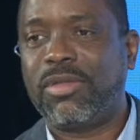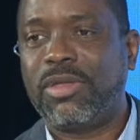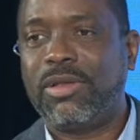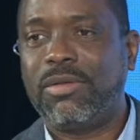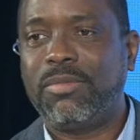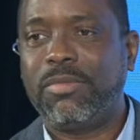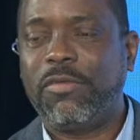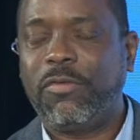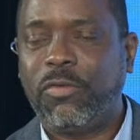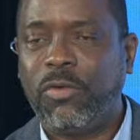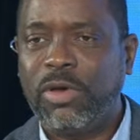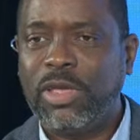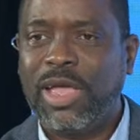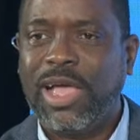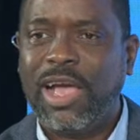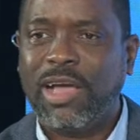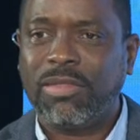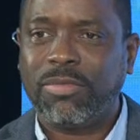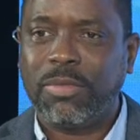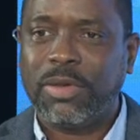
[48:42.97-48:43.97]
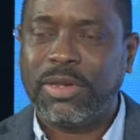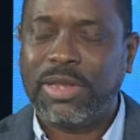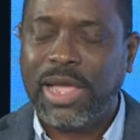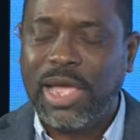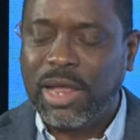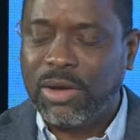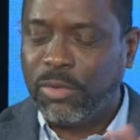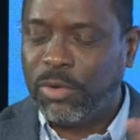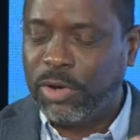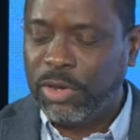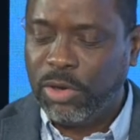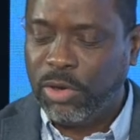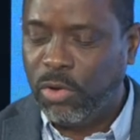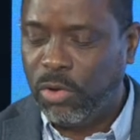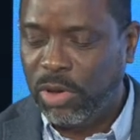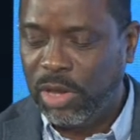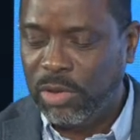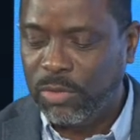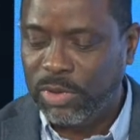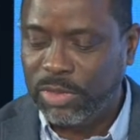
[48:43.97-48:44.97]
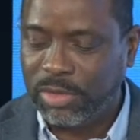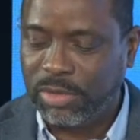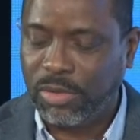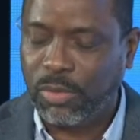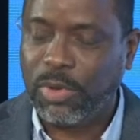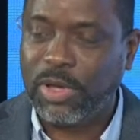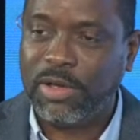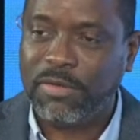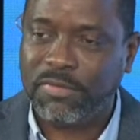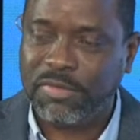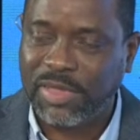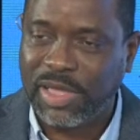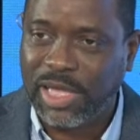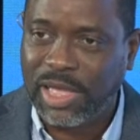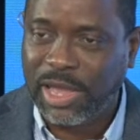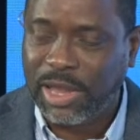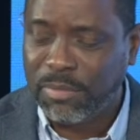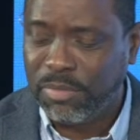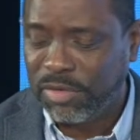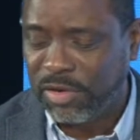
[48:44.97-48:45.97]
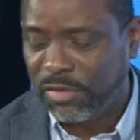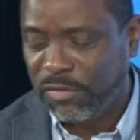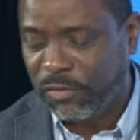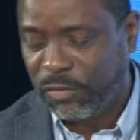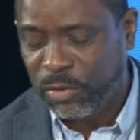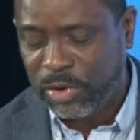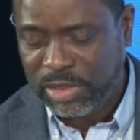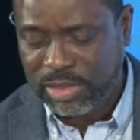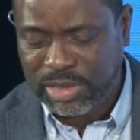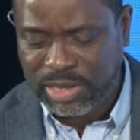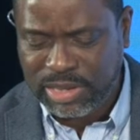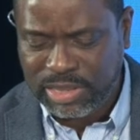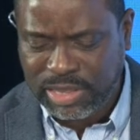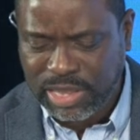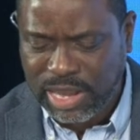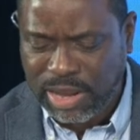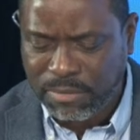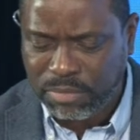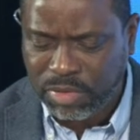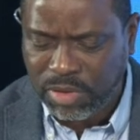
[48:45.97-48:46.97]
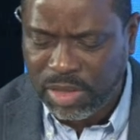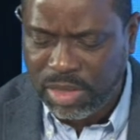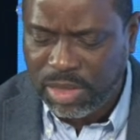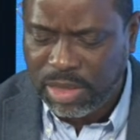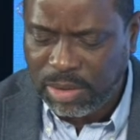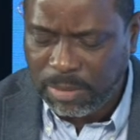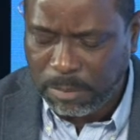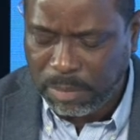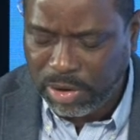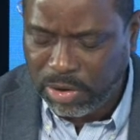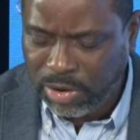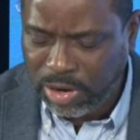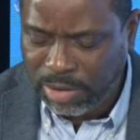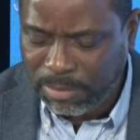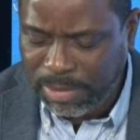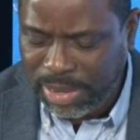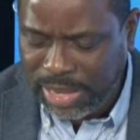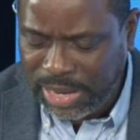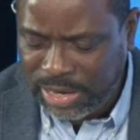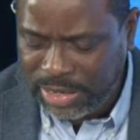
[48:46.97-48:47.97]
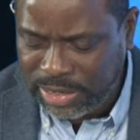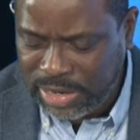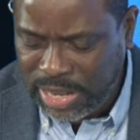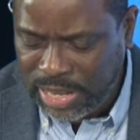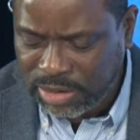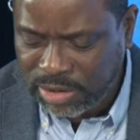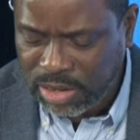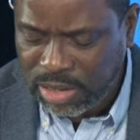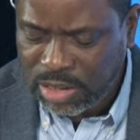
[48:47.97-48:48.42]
And before you ask me, Dan, where are you going with 12 times and 14 times, bearing in mind that